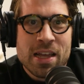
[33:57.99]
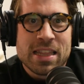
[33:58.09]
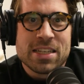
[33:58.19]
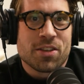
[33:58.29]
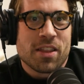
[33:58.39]

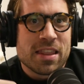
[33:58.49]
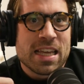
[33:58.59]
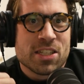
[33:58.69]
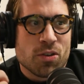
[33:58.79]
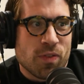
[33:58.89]
These are the
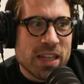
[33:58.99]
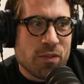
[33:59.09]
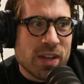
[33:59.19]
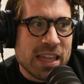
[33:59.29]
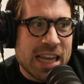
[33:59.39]
things you really,
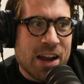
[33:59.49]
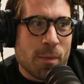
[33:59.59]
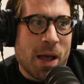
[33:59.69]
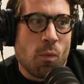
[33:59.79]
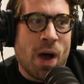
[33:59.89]
really care about.